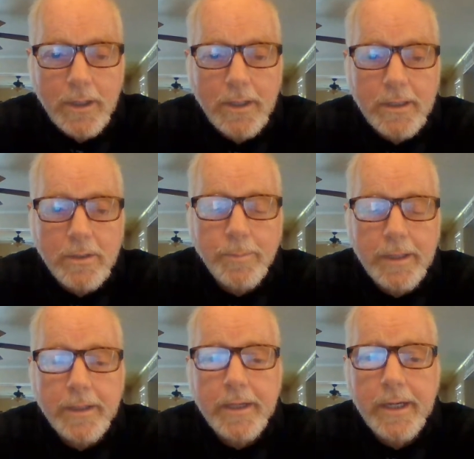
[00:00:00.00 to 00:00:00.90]
guys,
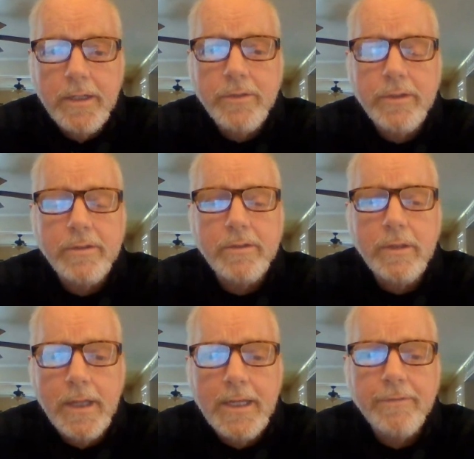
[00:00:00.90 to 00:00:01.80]
by the cares of
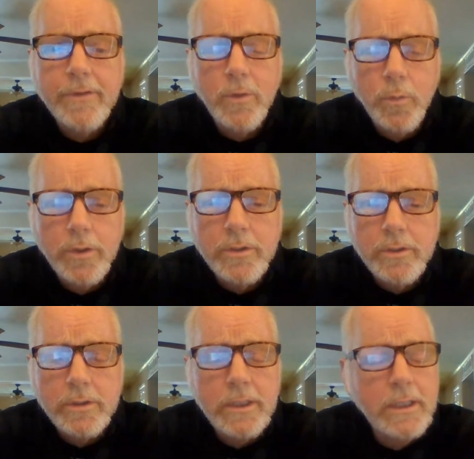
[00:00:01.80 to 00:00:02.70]
this life and the
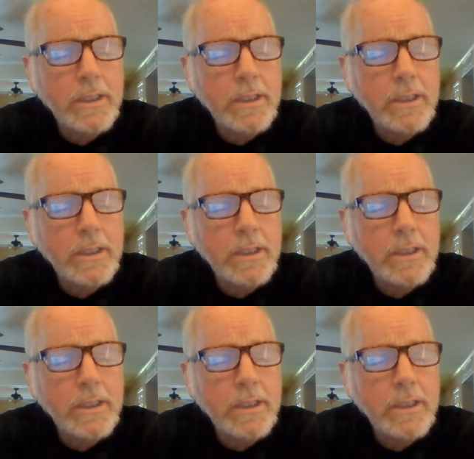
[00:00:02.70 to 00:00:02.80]
world.